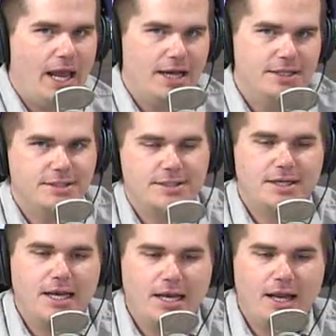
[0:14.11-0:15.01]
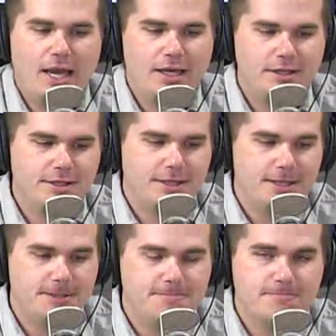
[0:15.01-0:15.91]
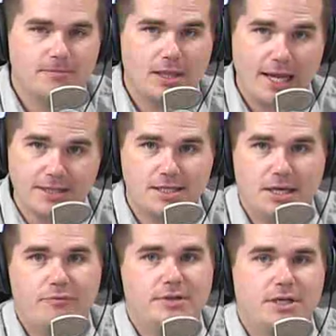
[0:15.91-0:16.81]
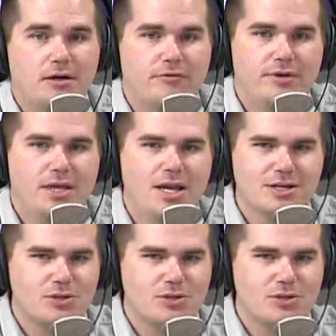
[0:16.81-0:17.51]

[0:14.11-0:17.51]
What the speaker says: and landscape photography.